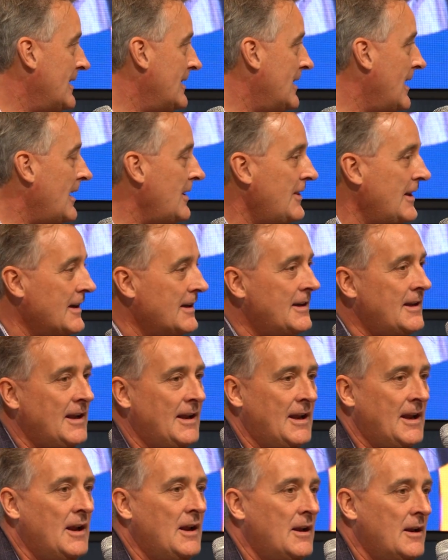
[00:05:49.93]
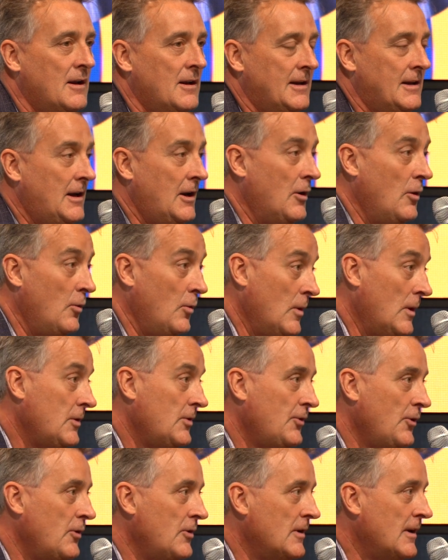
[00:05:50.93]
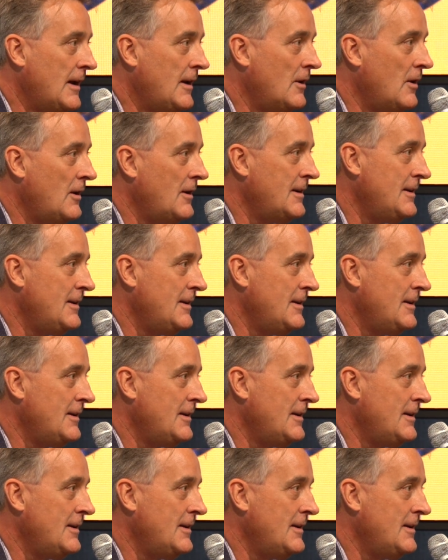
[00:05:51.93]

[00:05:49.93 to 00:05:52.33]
And I think, we're certainly